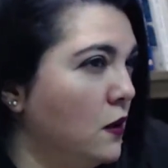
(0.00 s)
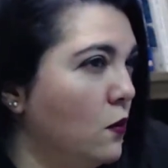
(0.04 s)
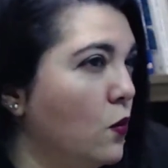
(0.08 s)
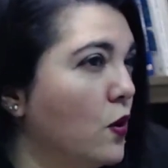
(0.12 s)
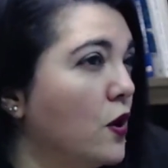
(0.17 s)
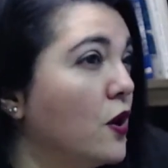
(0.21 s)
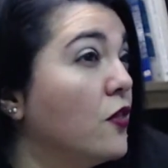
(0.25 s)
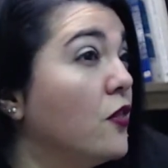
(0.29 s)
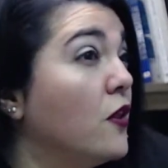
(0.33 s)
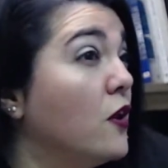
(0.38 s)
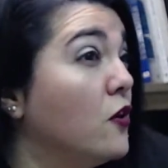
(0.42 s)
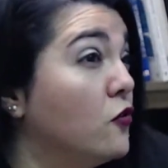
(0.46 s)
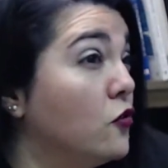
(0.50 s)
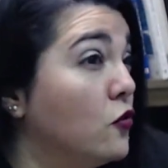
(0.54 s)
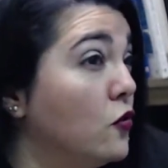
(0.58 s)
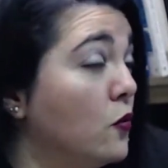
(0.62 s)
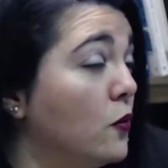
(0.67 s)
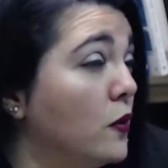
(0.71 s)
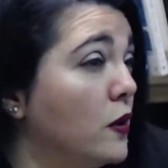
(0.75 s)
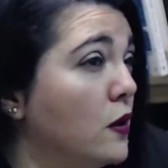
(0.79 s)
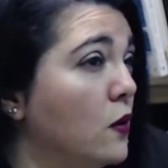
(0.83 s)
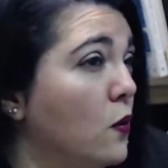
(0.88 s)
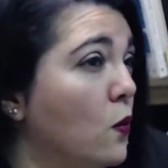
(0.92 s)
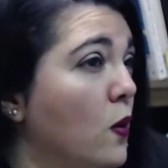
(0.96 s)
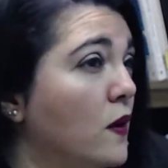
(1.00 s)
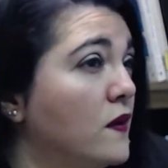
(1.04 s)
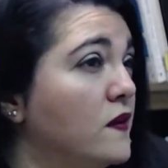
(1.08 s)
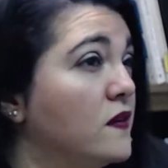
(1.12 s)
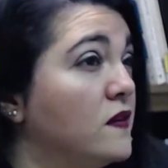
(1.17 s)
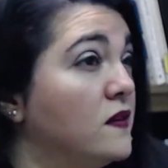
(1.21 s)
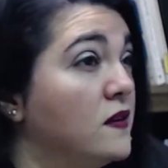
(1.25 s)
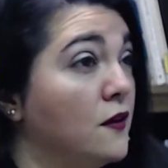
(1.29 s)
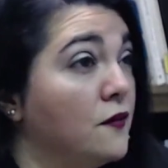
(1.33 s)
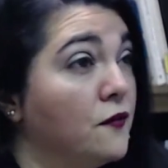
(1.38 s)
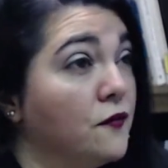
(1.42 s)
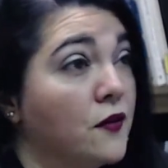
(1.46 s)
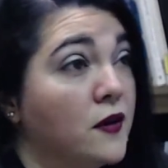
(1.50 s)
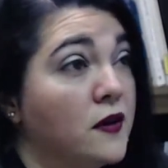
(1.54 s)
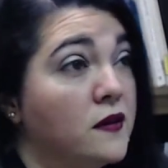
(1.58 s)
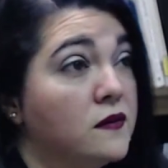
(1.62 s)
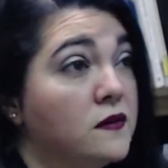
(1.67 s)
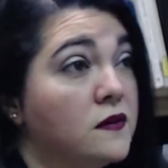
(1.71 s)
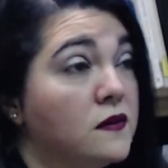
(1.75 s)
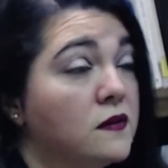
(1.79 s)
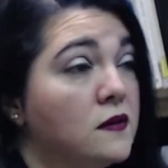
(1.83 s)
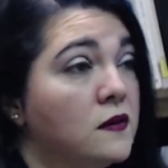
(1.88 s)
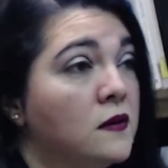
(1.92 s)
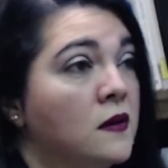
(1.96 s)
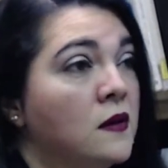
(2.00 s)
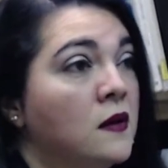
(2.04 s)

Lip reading: What are they doing? What's different?